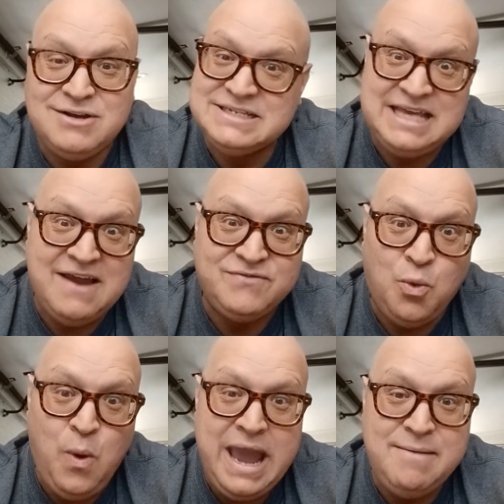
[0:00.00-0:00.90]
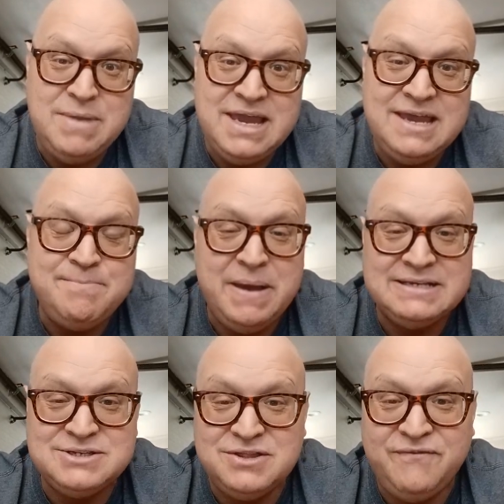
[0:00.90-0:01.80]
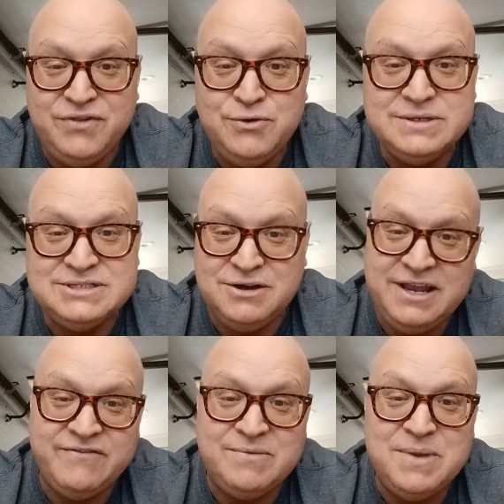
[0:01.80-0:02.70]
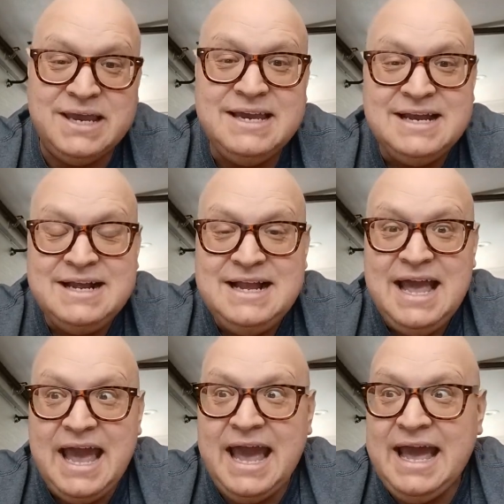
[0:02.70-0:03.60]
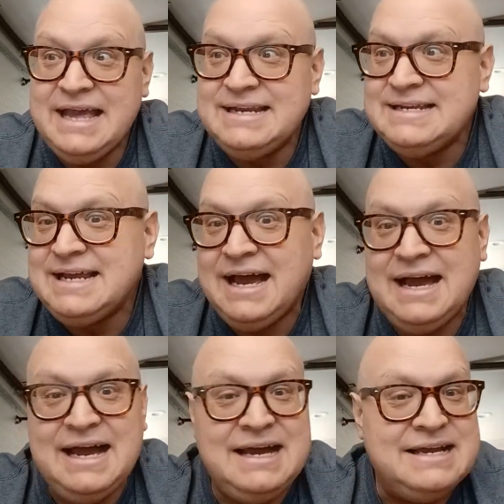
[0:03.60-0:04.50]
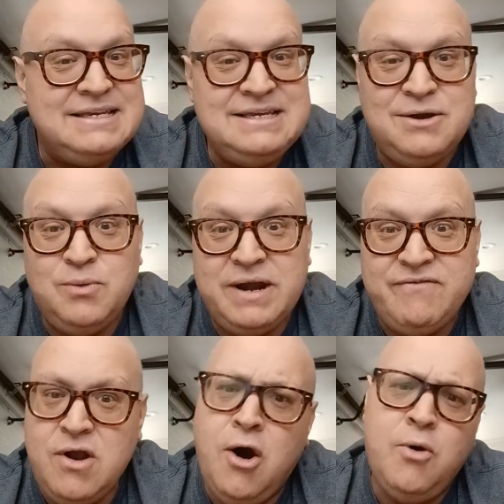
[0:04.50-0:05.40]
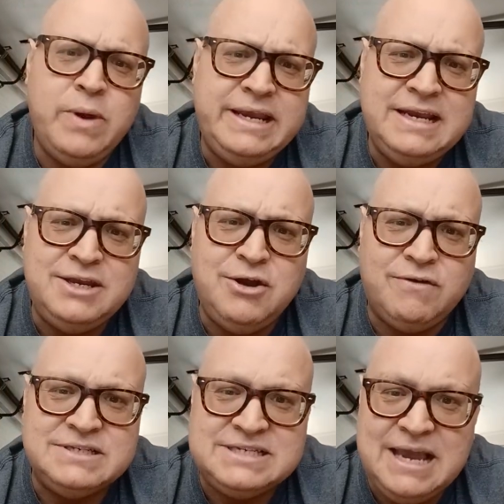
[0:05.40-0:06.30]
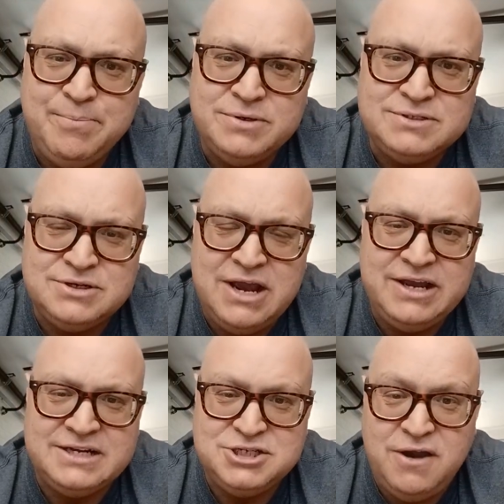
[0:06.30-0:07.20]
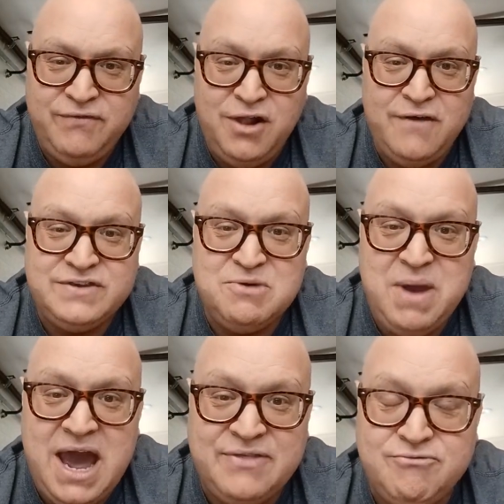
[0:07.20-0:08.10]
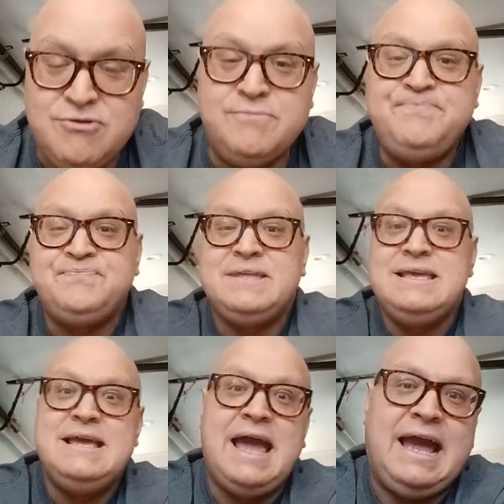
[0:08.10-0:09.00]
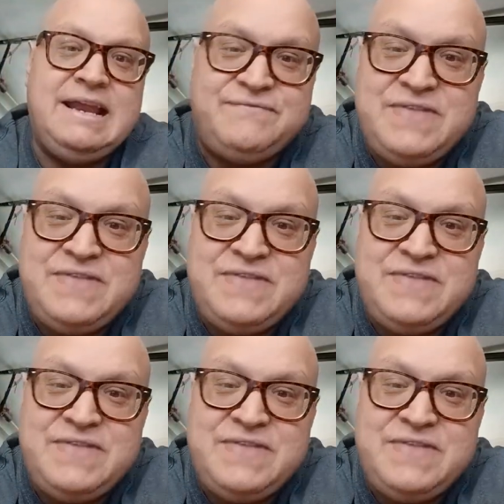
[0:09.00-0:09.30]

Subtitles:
because they have to weigh me based on the fluids they're giving me. And, whatever. Oh, we need a urine sample. So now you got to shuffle off to the bathroom. And